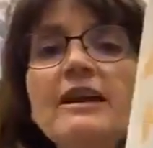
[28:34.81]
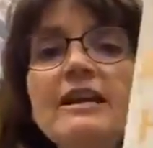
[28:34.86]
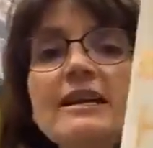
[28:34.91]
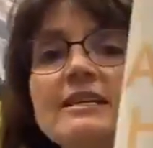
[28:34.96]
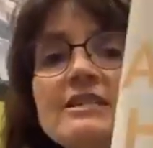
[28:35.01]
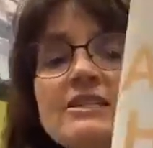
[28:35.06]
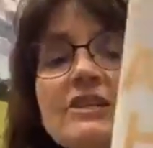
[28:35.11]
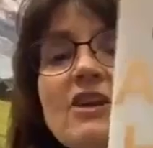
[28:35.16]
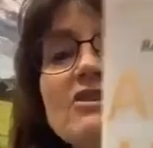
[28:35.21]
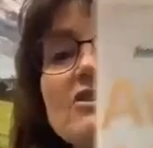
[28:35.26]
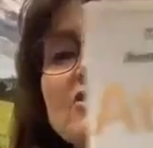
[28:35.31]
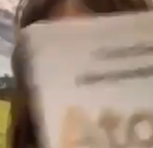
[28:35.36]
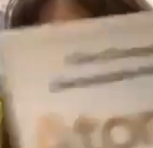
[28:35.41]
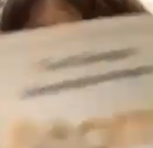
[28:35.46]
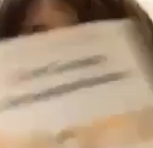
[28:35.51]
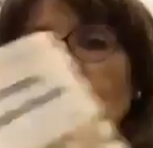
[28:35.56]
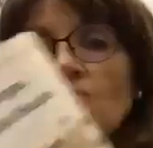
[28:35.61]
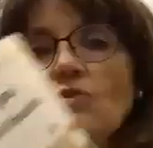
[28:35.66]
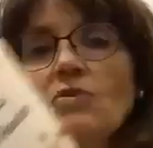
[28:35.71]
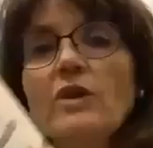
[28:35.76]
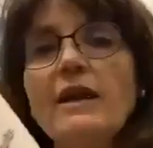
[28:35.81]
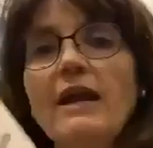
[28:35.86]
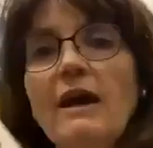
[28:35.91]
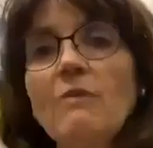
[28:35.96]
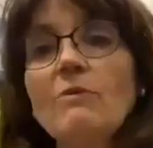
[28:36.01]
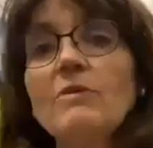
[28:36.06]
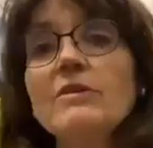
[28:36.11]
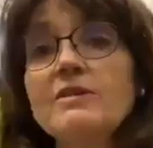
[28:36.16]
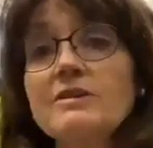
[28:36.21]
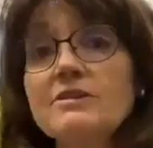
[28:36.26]
He starts the story
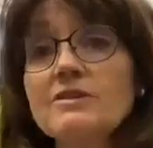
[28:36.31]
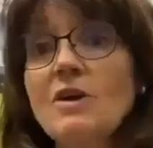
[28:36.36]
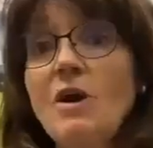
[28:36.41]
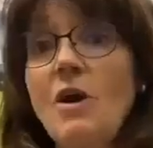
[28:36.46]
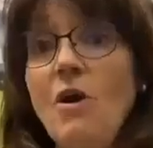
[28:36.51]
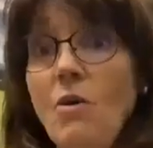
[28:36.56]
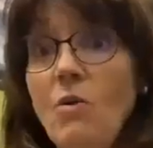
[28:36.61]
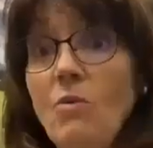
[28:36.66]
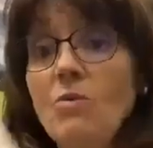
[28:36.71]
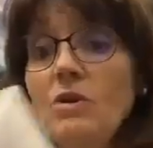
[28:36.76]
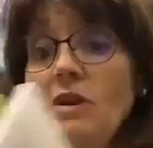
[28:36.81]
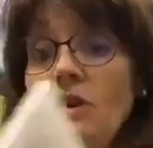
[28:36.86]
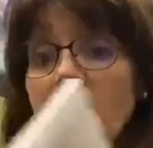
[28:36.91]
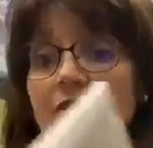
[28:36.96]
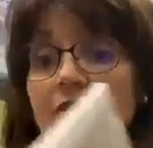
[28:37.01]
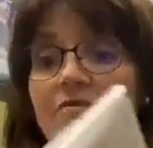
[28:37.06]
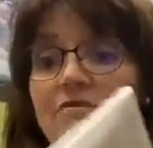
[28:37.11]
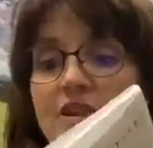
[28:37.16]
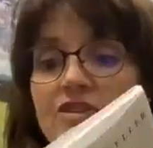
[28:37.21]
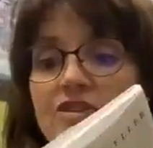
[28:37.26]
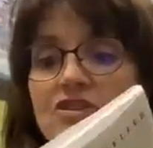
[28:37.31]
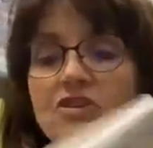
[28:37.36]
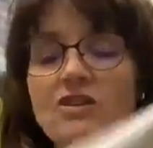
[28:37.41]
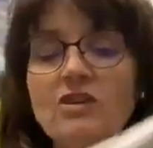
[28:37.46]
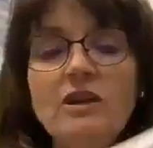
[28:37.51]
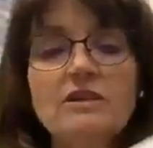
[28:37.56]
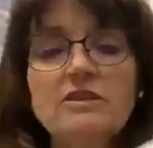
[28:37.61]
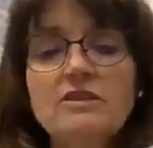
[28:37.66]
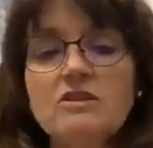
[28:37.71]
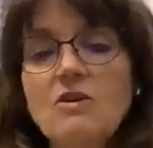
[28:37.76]
out with his own adventure,
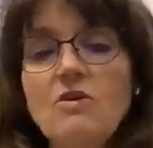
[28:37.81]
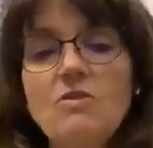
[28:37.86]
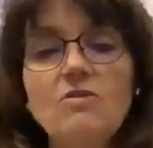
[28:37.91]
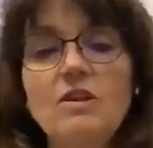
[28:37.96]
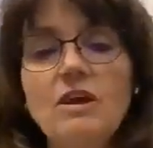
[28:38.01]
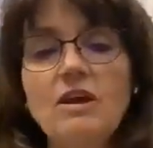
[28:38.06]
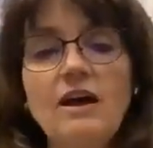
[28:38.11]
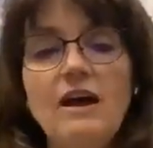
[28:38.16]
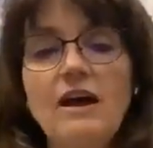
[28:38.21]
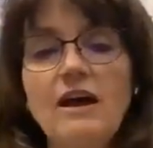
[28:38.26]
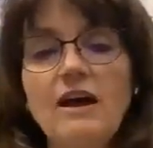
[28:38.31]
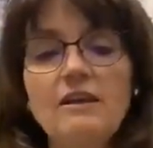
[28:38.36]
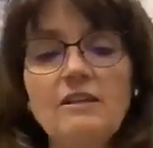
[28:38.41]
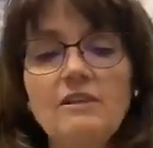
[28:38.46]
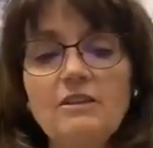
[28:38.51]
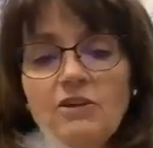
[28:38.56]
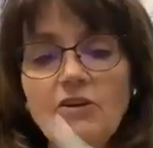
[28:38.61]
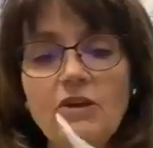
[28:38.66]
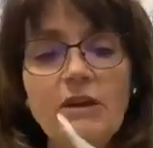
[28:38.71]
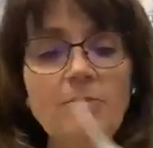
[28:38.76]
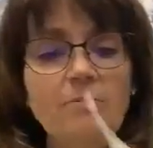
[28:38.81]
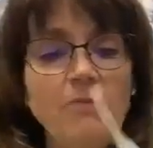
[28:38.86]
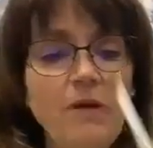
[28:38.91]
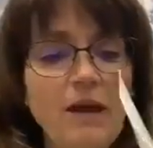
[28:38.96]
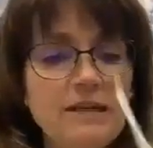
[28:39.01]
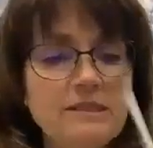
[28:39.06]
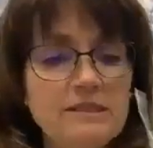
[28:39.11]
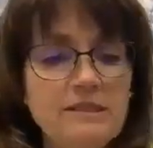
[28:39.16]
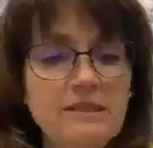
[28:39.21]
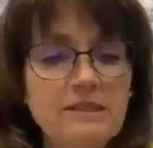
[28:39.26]
his own learning
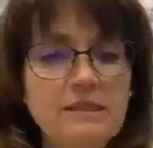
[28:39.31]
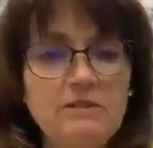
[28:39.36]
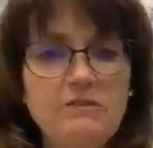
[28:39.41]
process.